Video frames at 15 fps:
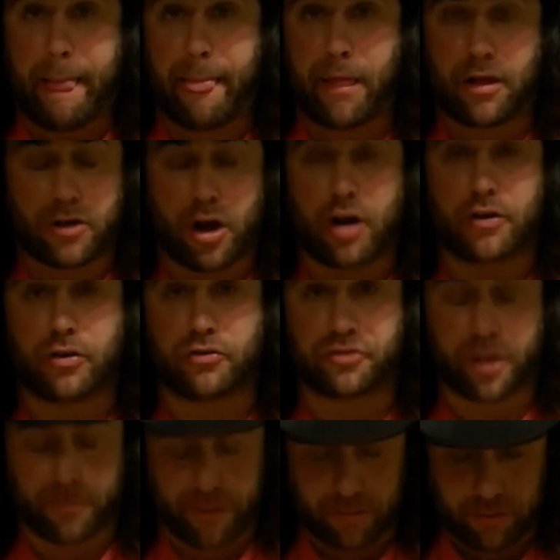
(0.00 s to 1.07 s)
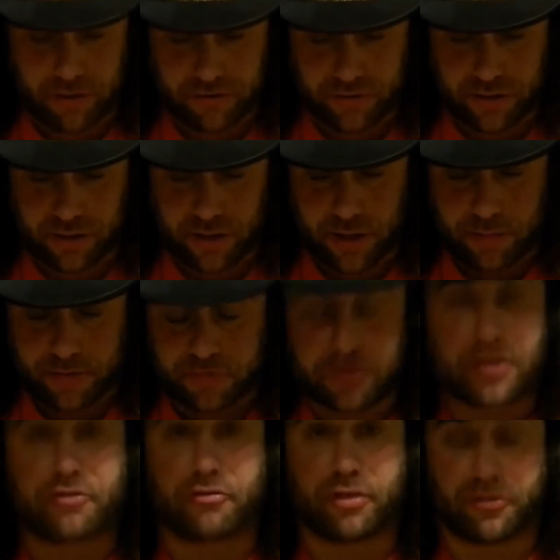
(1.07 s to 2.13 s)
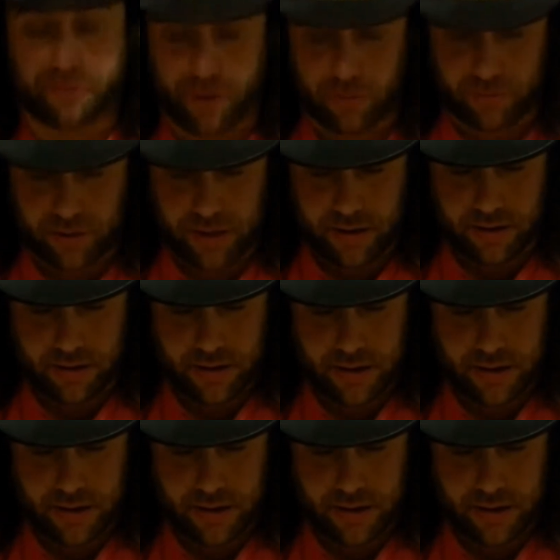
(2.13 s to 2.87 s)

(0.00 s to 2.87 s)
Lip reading: God knows how many wrestling companies that there is out there.